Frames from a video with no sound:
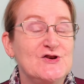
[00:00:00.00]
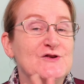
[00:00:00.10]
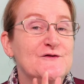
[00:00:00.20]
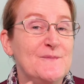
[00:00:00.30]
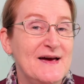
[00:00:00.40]
who
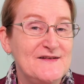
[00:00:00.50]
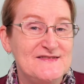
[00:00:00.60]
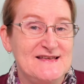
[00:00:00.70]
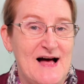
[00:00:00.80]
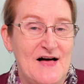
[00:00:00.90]
you may have
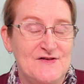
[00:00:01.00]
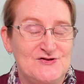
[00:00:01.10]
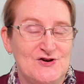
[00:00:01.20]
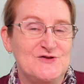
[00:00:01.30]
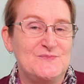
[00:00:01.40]
seen at other
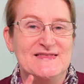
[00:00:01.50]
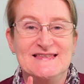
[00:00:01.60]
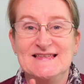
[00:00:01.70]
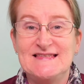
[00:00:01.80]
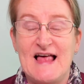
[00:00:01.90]
shows, but
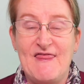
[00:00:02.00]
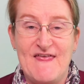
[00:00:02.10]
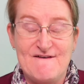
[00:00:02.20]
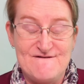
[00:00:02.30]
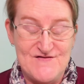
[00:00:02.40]
this is
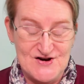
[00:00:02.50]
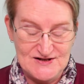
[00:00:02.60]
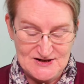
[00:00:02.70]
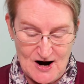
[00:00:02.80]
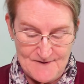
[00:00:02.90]
their
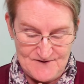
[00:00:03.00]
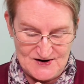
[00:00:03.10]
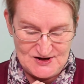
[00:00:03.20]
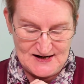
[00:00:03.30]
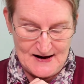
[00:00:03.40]
first time
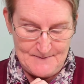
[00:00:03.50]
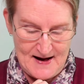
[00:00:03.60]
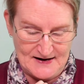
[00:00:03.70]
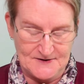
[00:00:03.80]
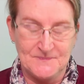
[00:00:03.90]
venturing at
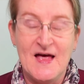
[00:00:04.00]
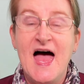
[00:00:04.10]
Pakenham.